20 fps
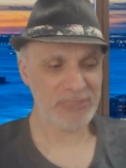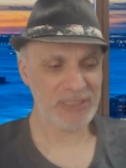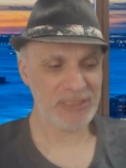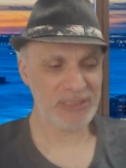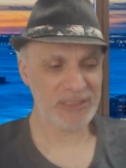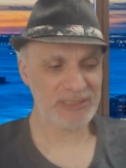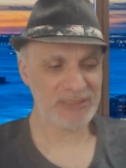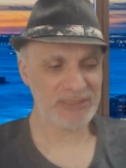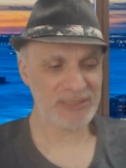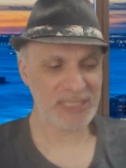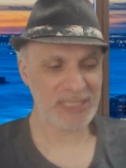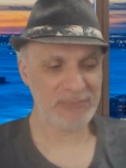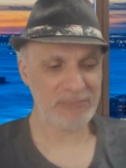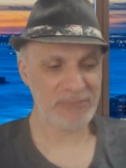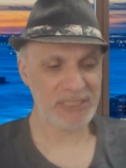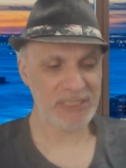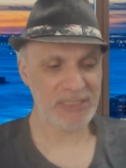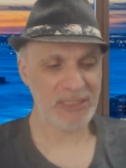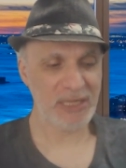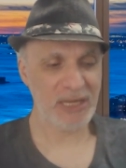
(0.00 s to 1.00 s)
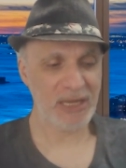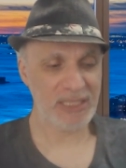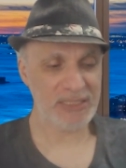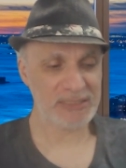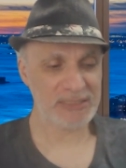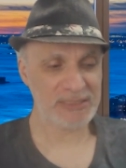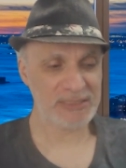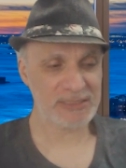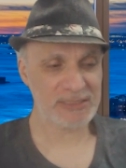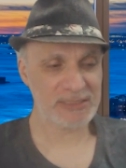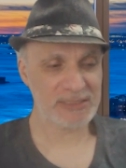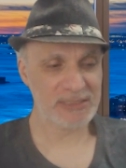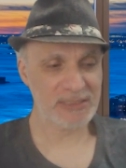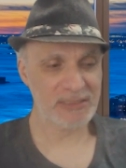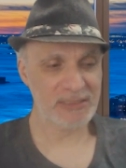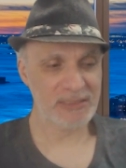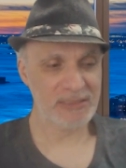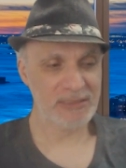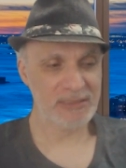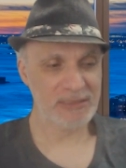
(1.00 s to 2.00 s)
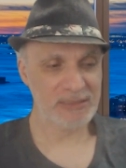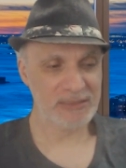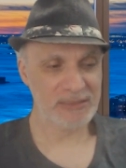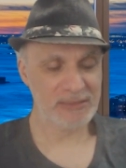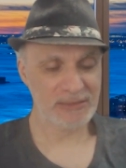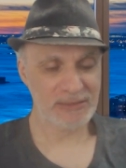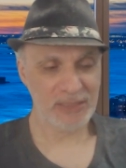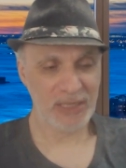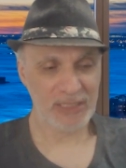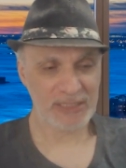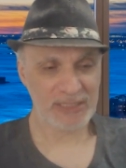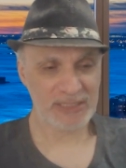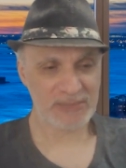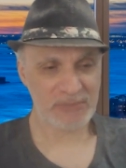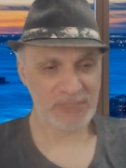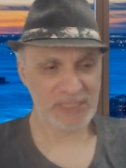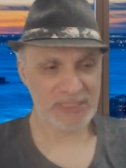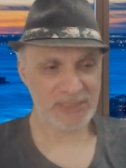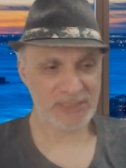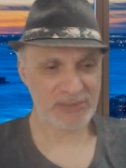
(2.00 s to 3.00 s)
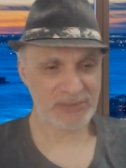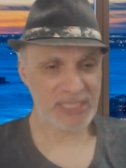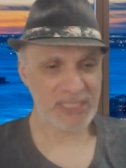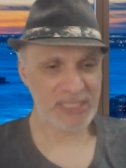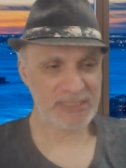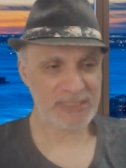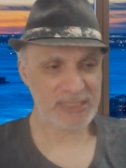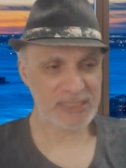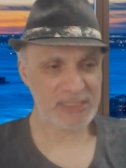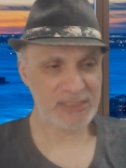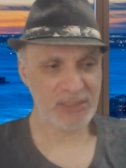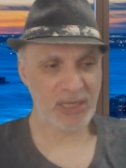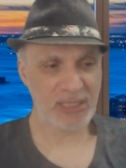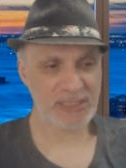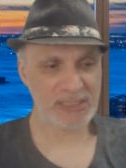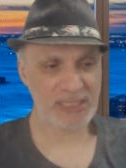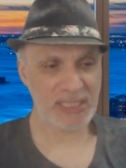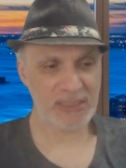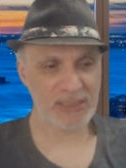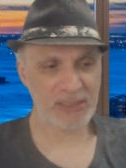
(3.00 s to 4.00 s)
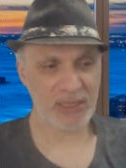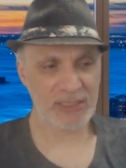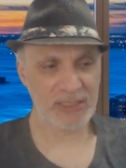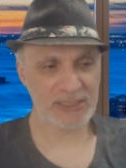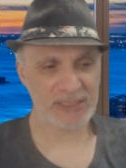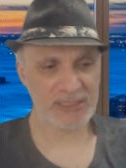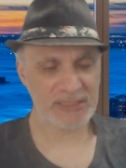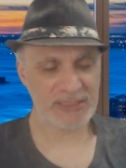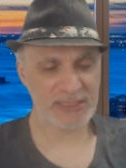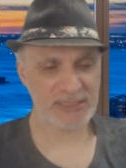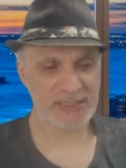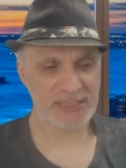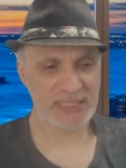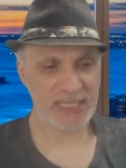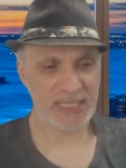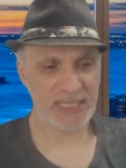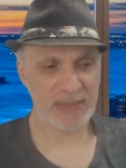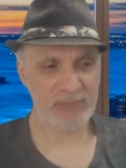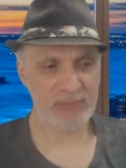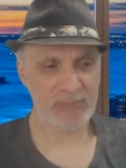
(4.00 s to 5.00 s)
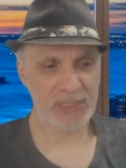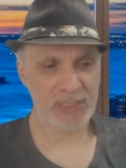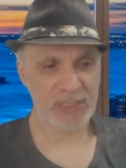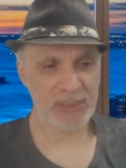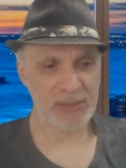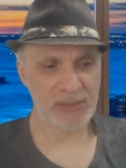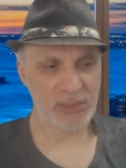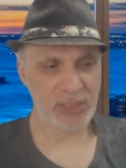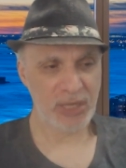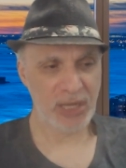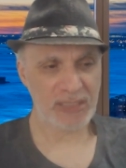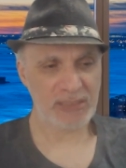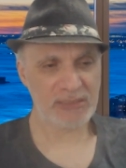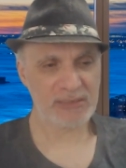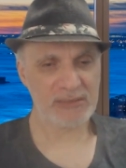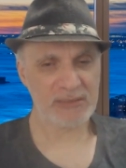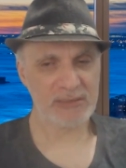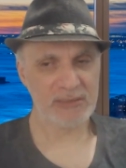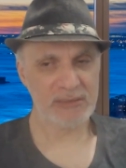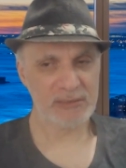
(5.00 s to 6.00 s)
because you can be nuts Nuts means crazy. Nut and nuts is the same. Nut,